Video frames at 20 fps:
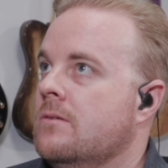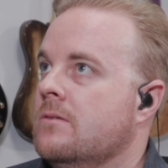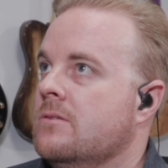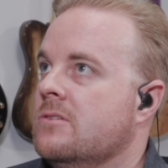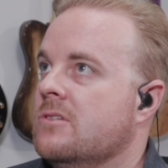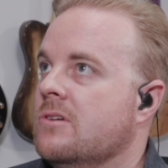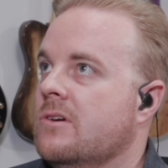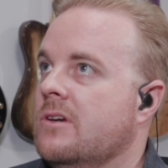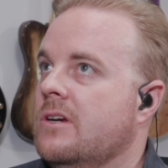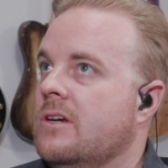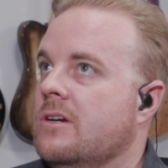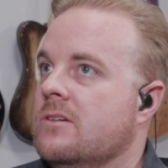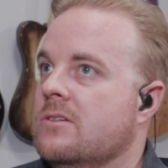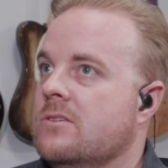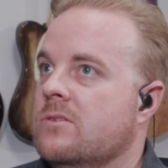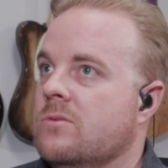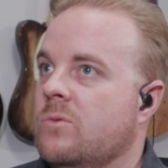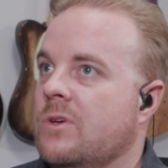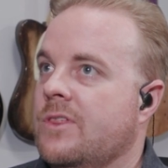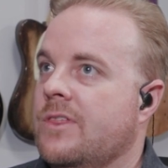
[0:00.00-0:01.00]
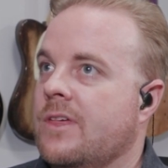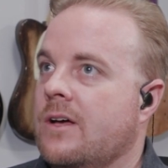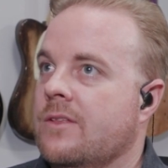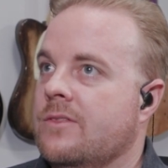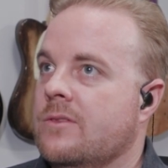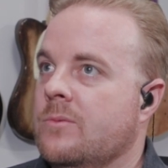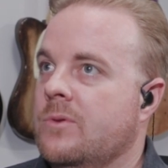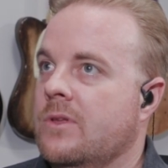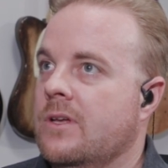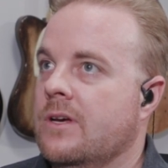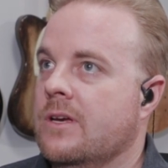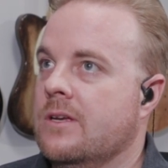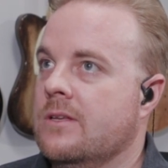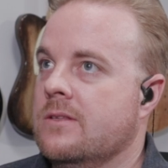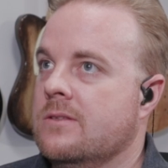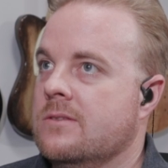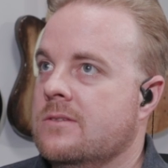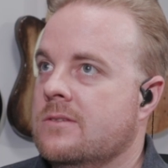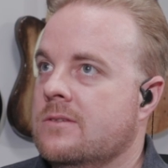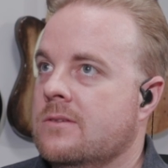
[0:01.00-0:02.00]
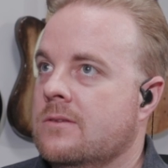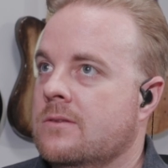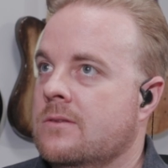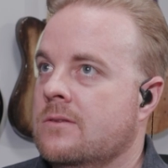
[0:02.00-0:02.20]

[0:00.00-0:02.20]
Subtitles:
So here's without the plugins.